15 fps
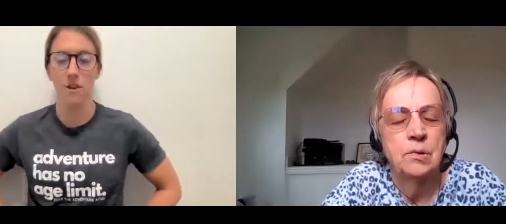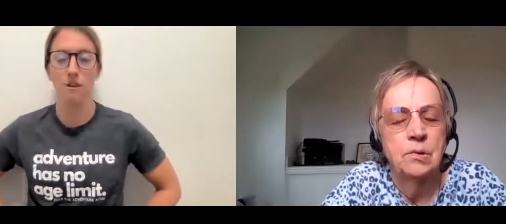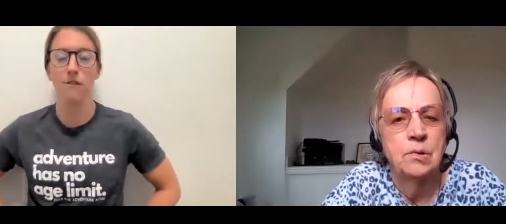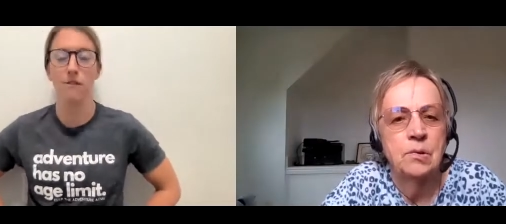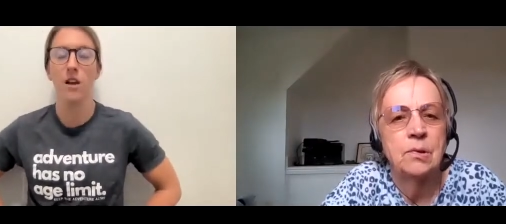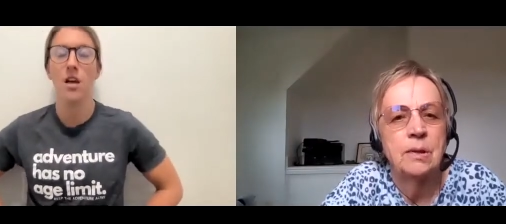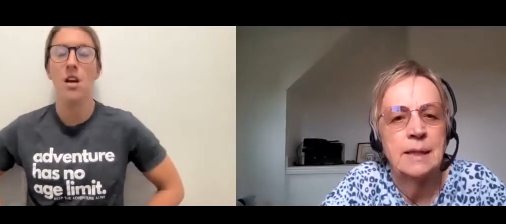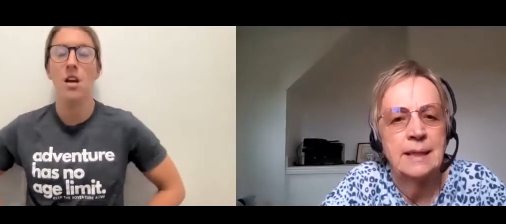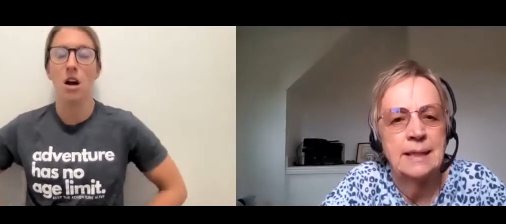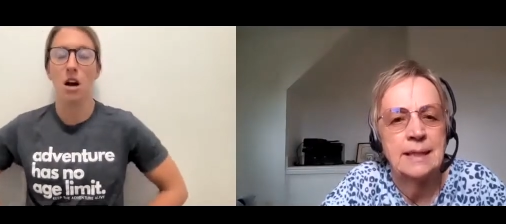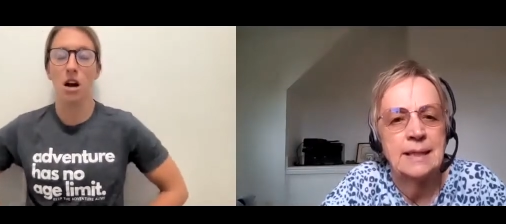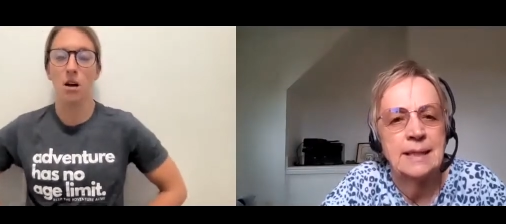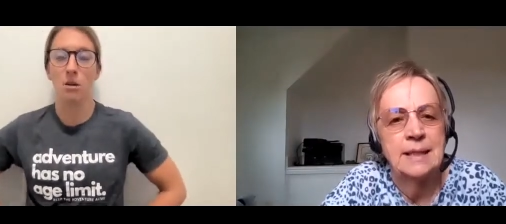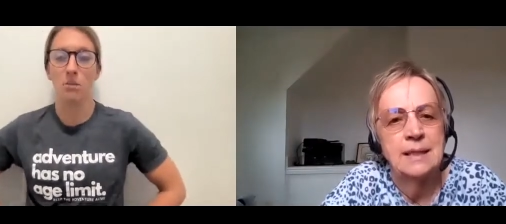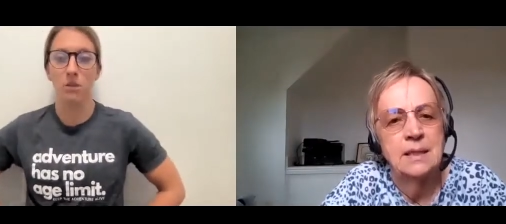Speaker 1: of
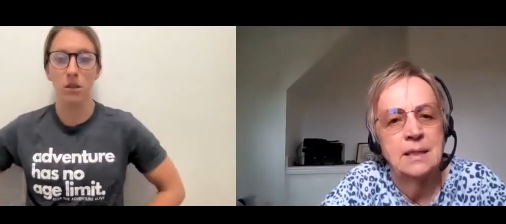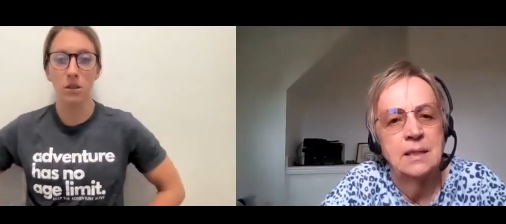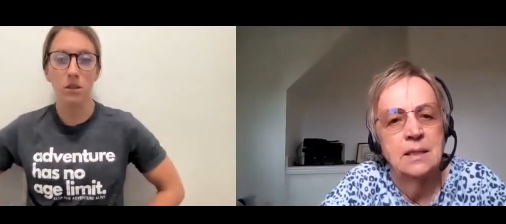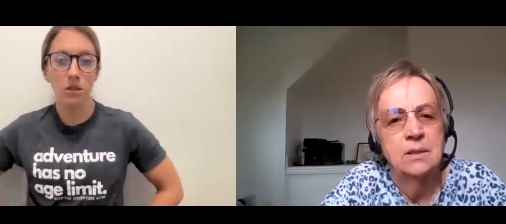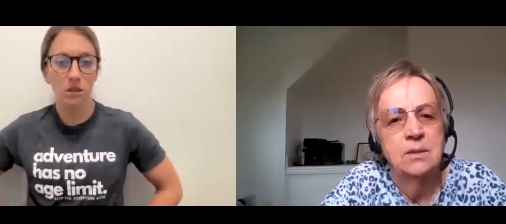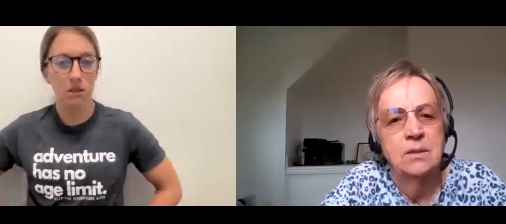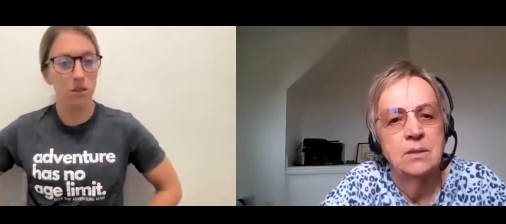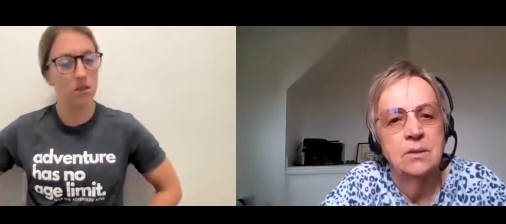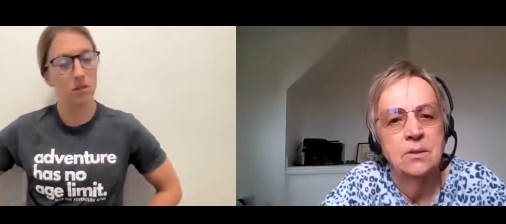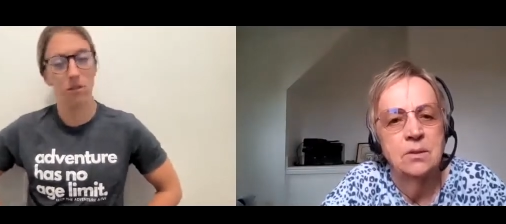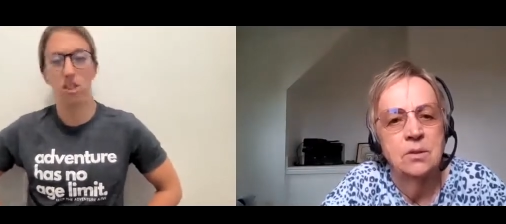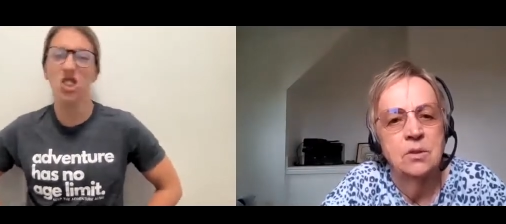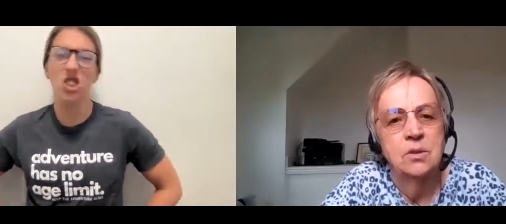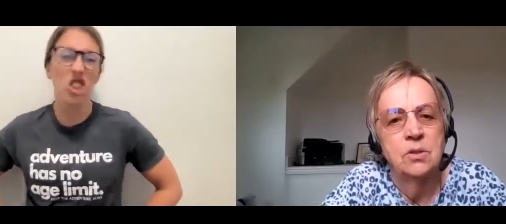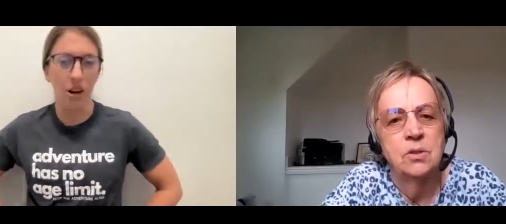um,
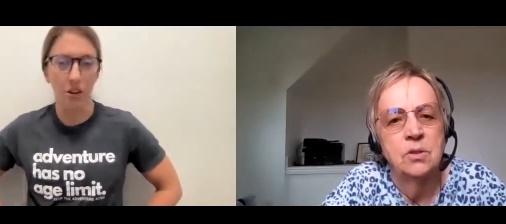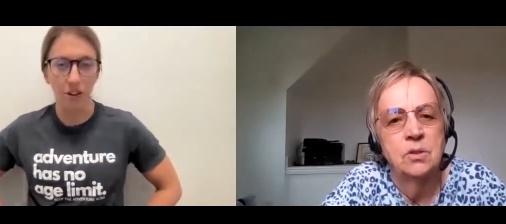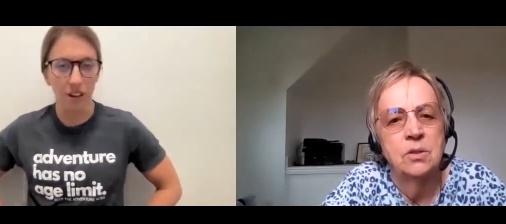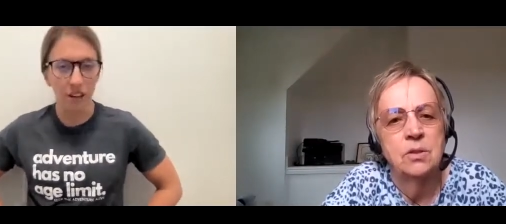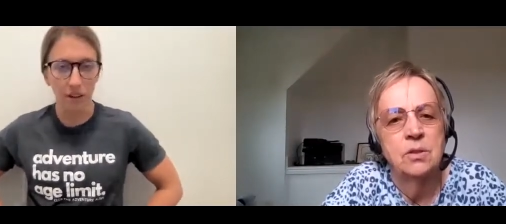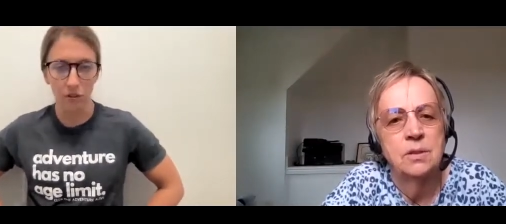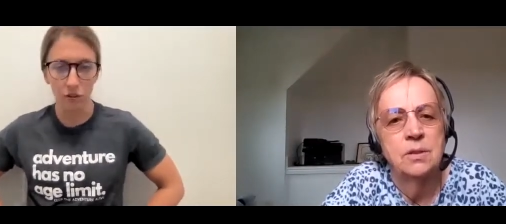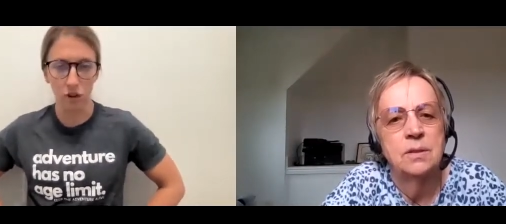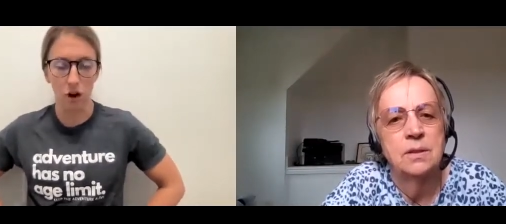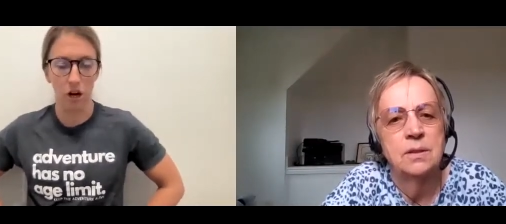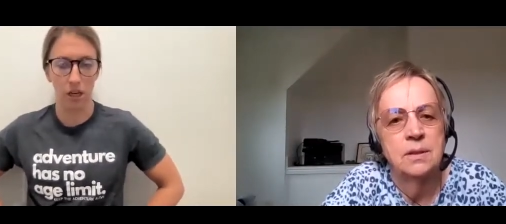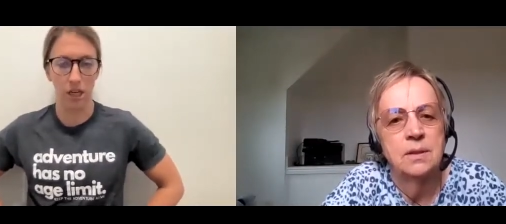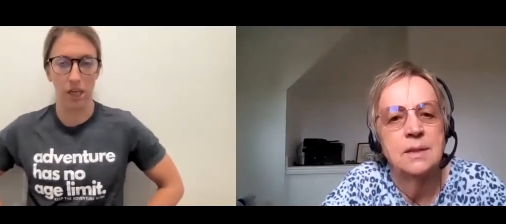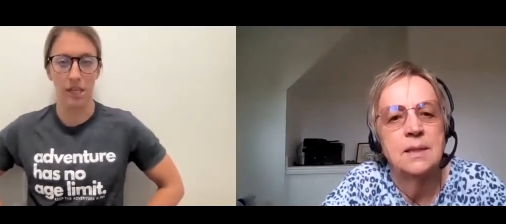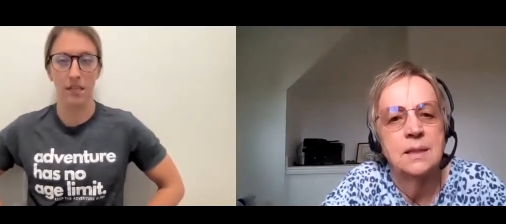degenerative
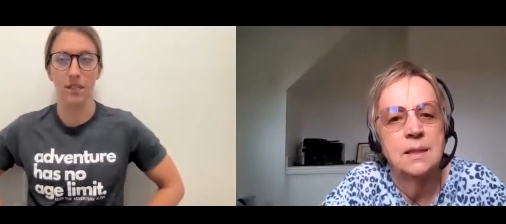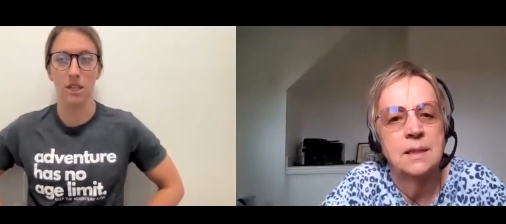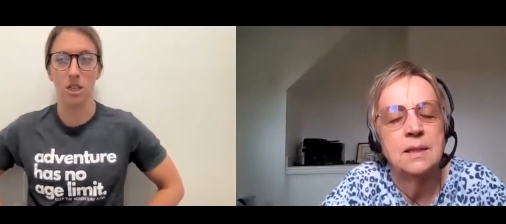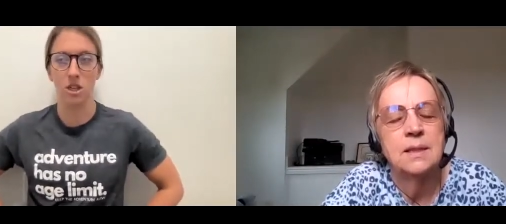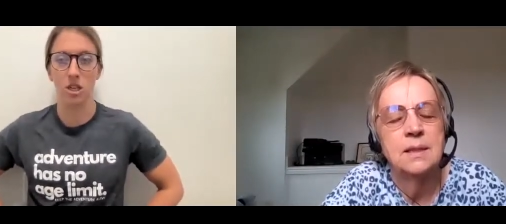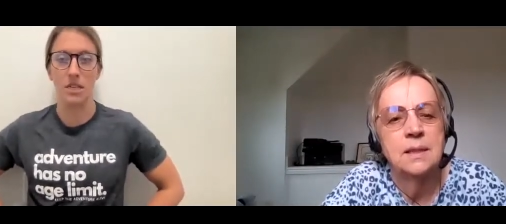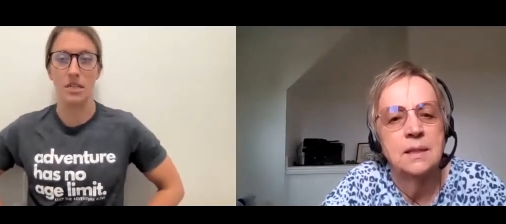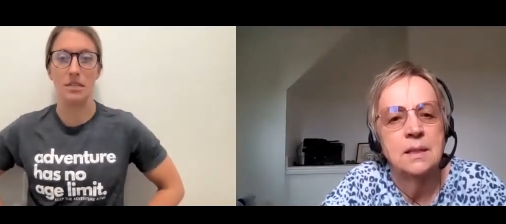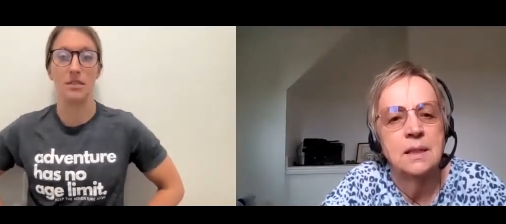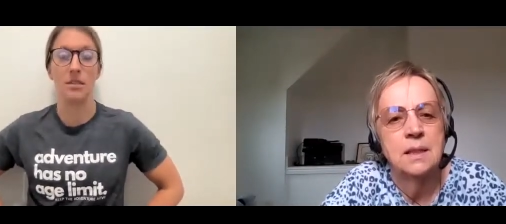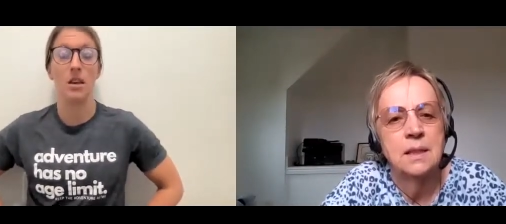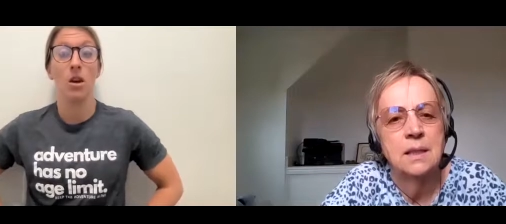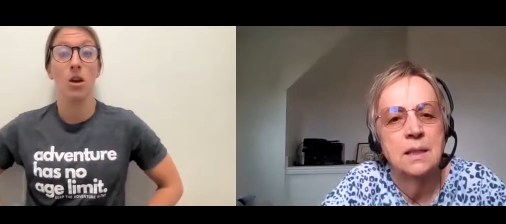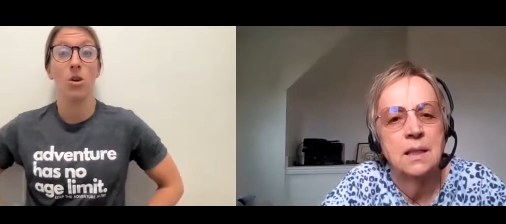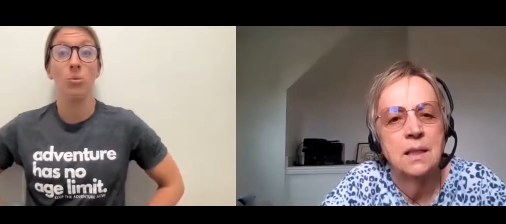chronic conditions,
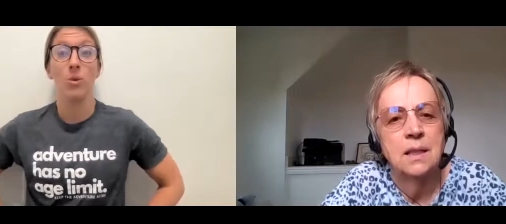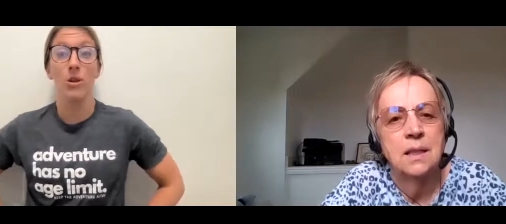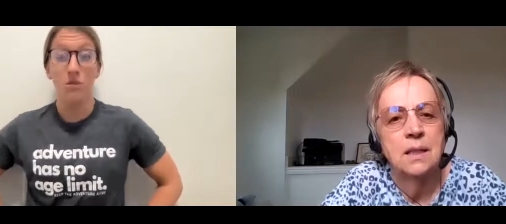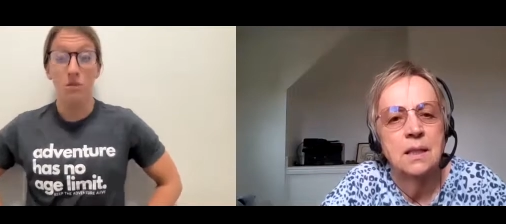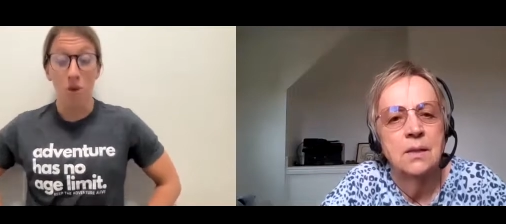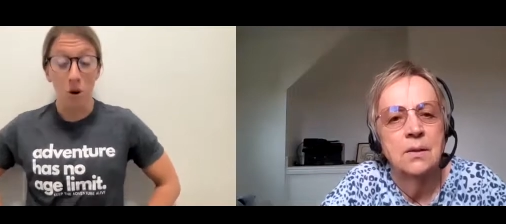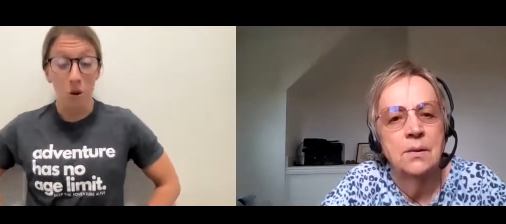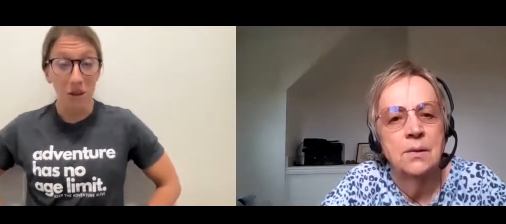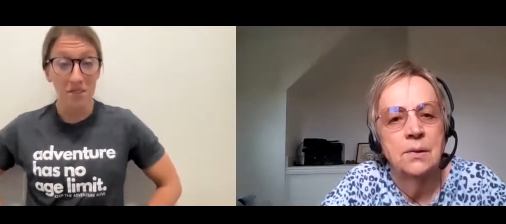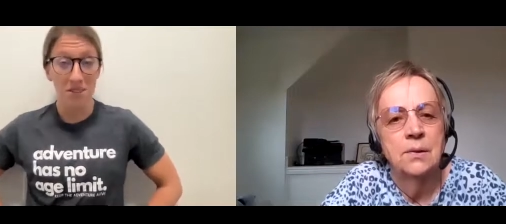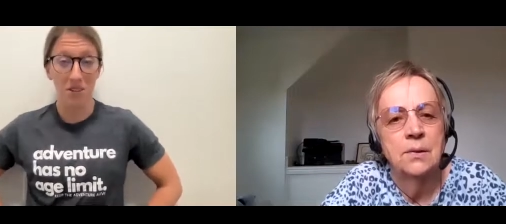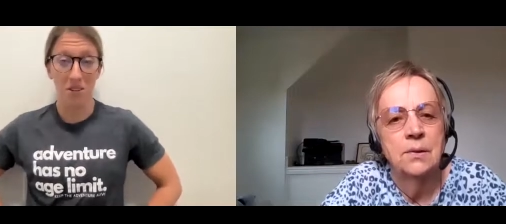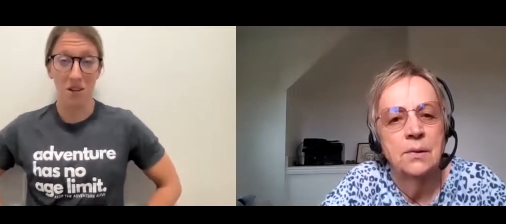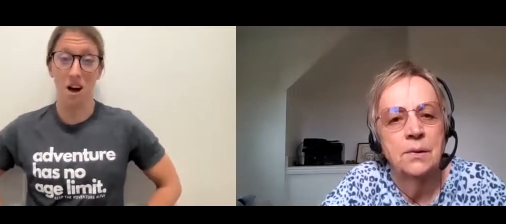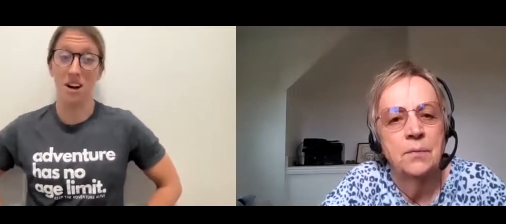we focus
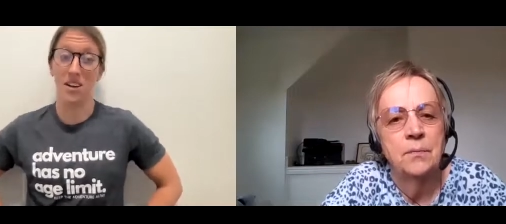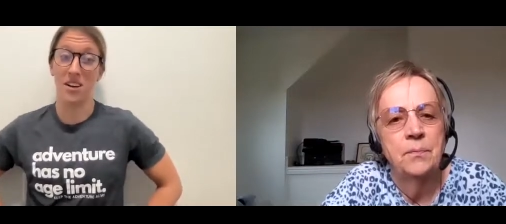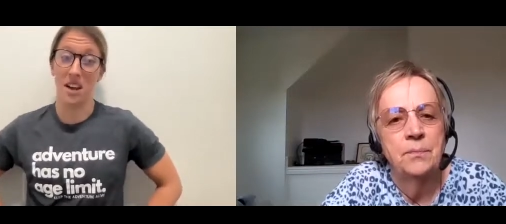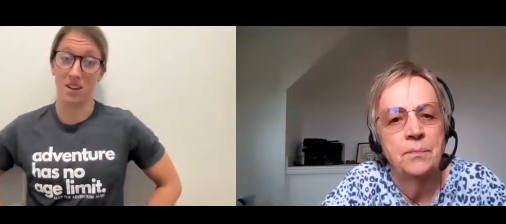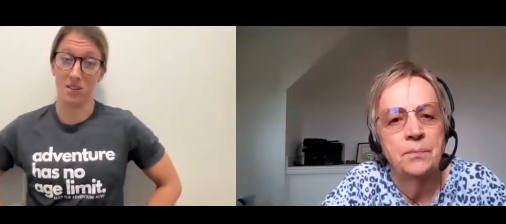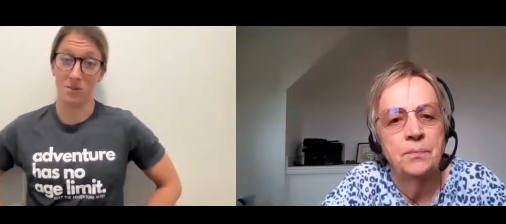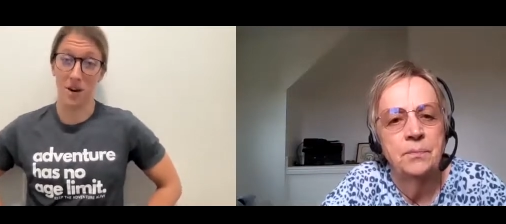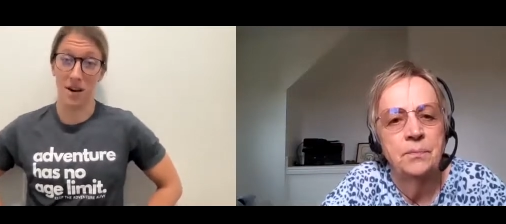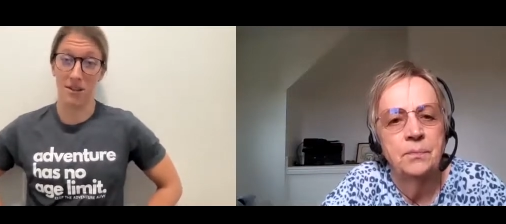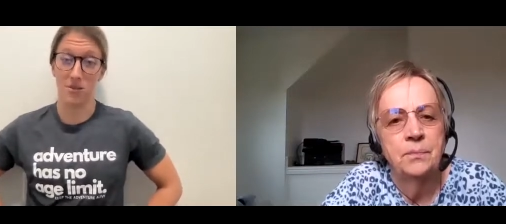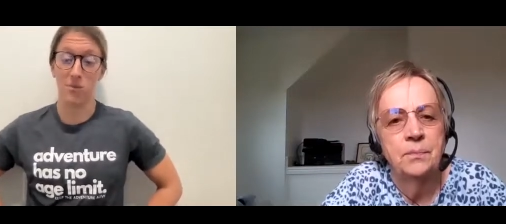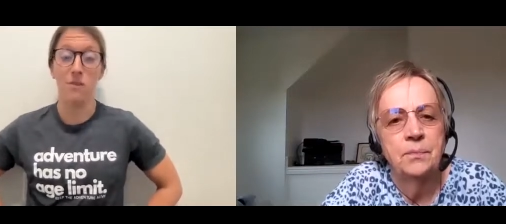a lot on x rays.